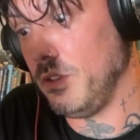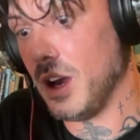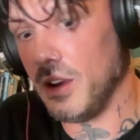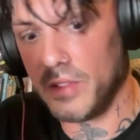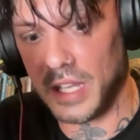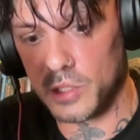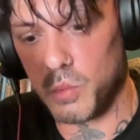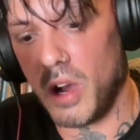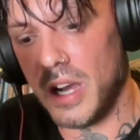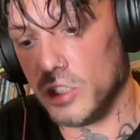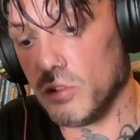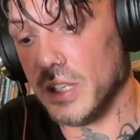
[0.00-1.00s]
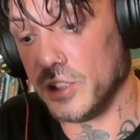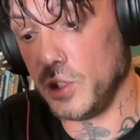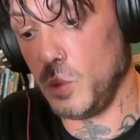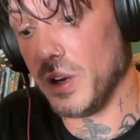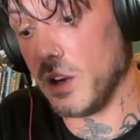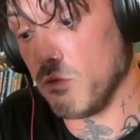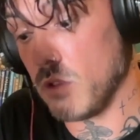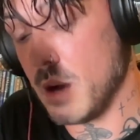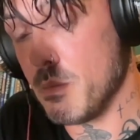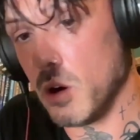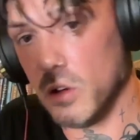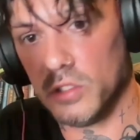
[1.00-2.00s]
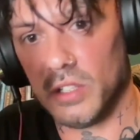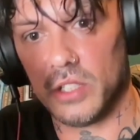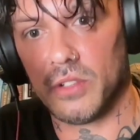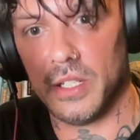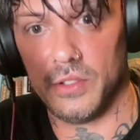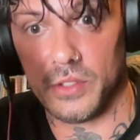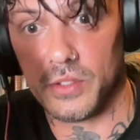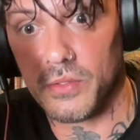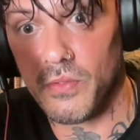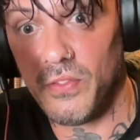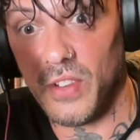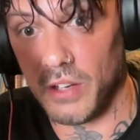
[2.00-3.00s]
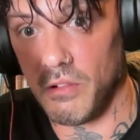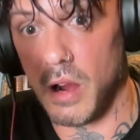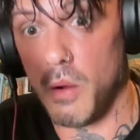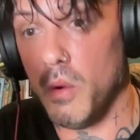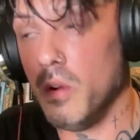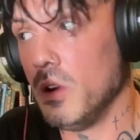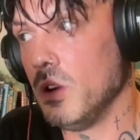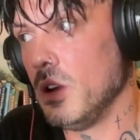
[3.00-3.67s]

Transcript: that's what I try to do when I write poetry. I try and just figure out,